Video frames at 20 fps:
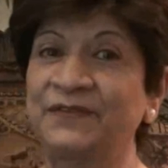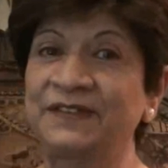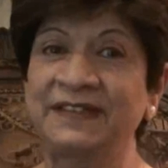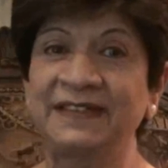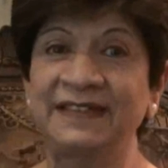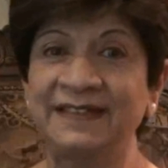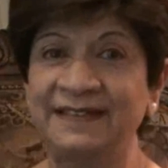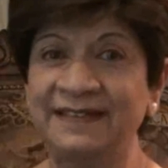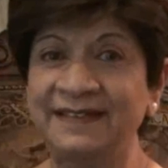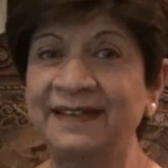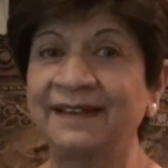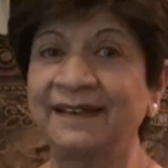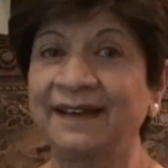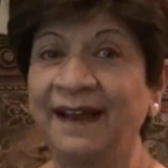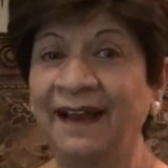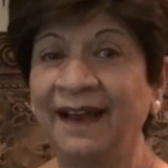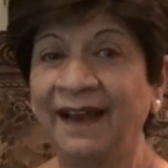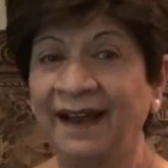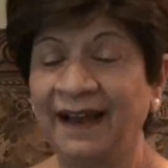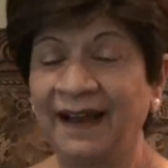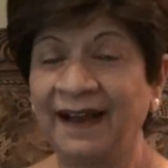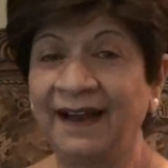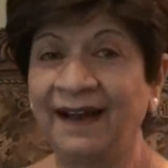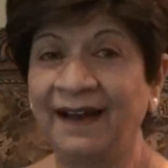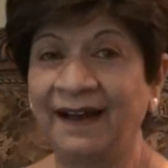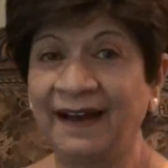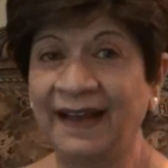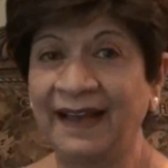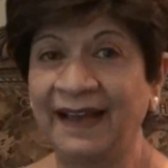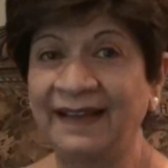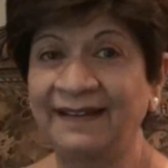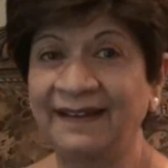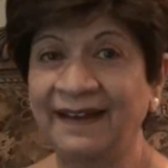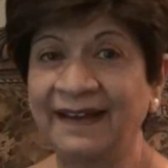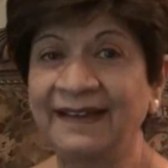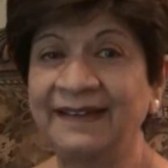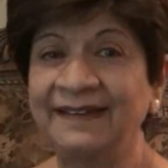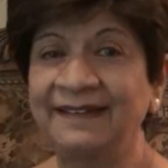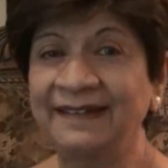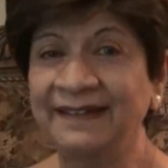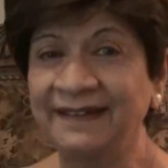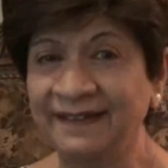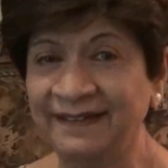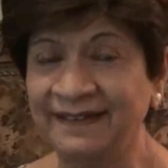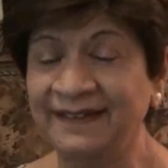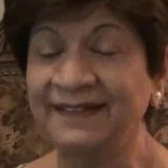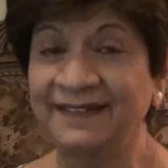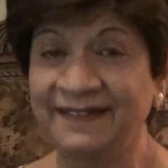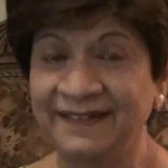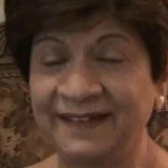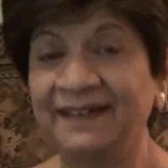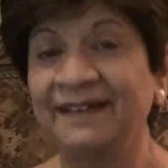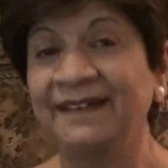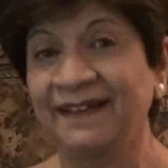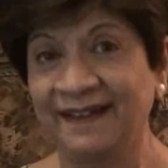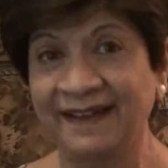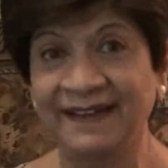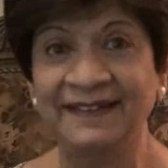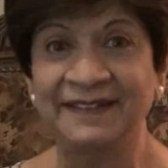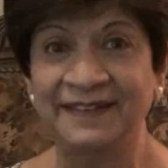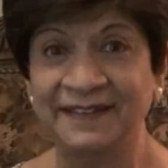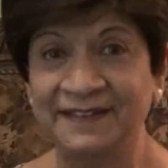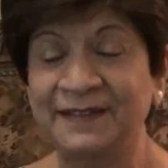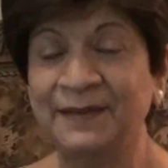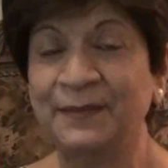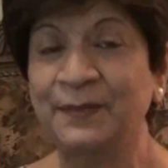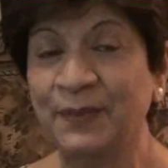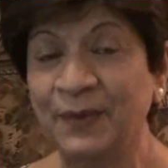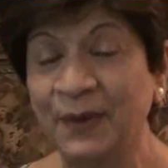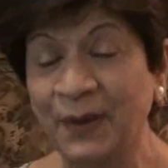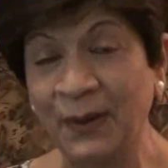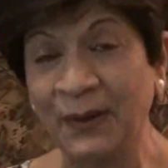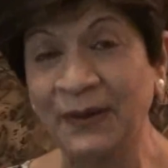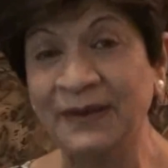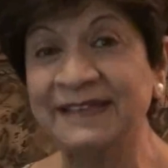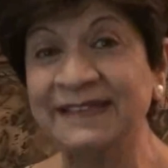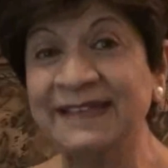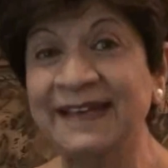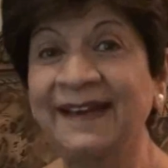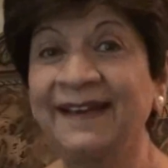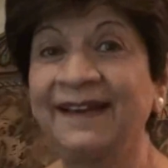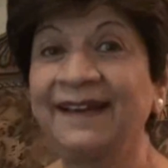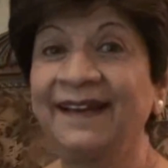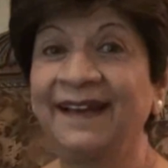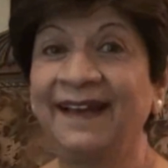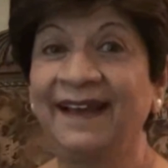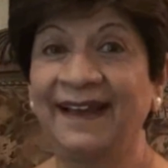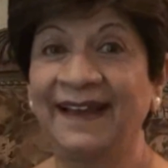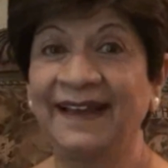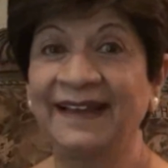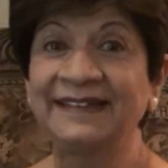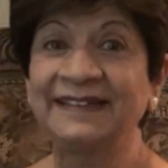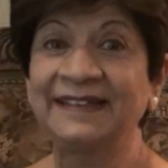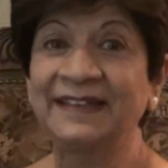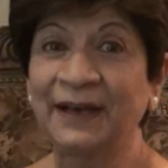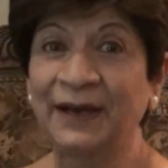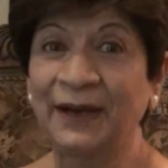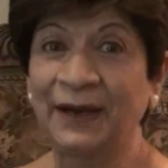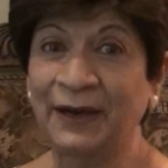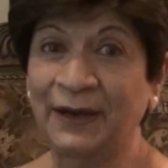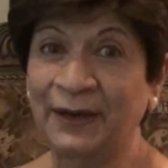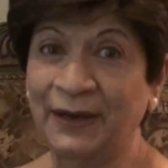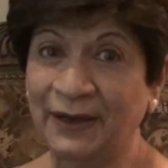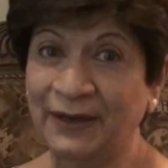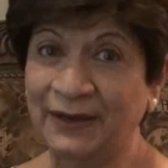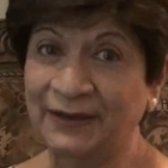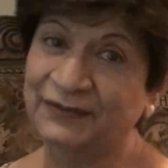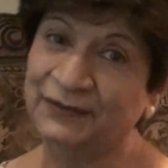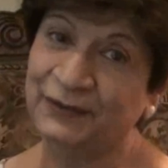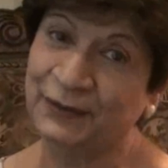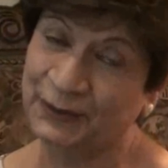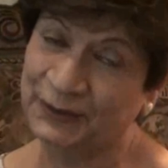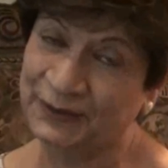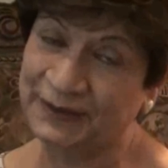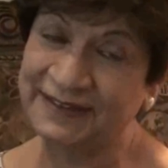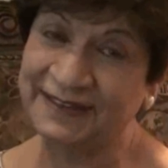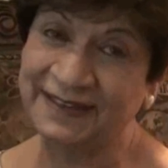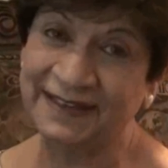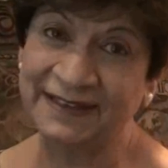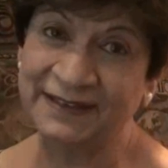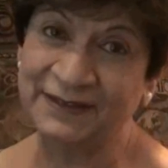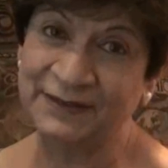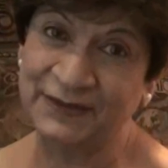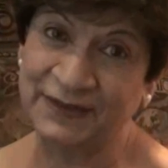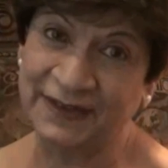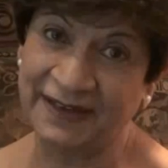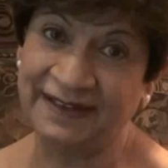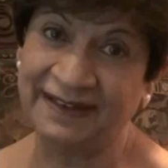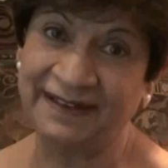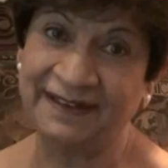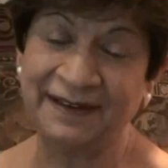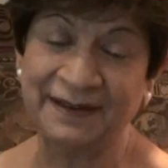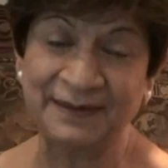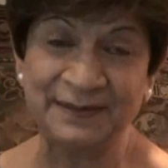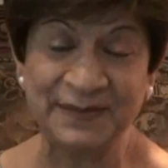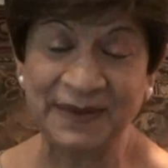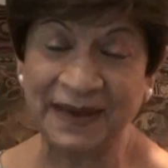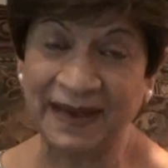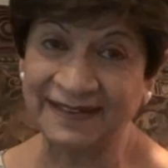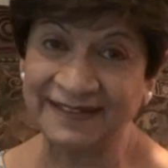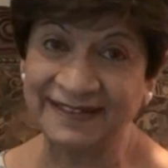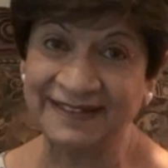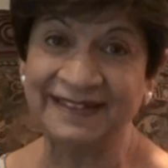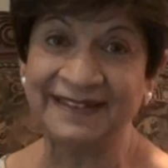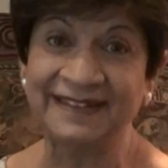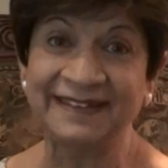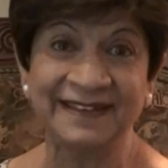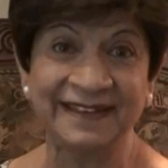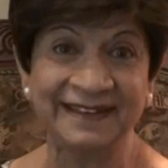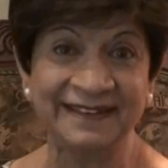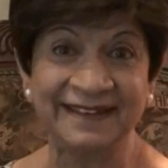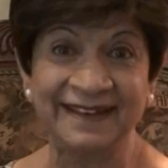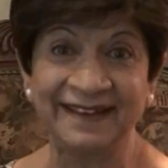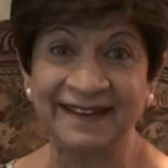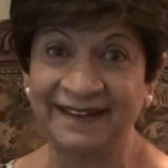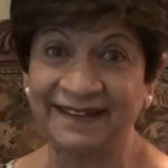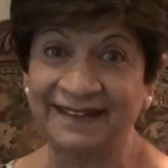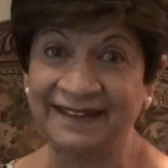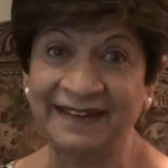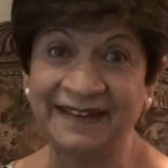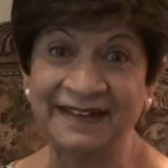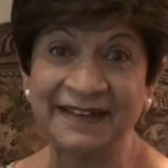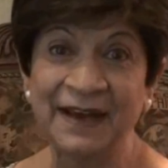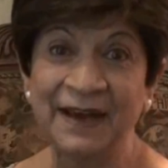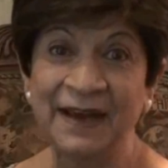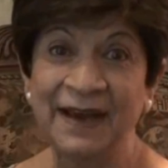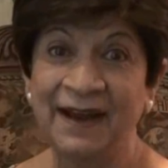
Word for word: a physician. And I really liked his approach. And of course, he's very compassionate and caring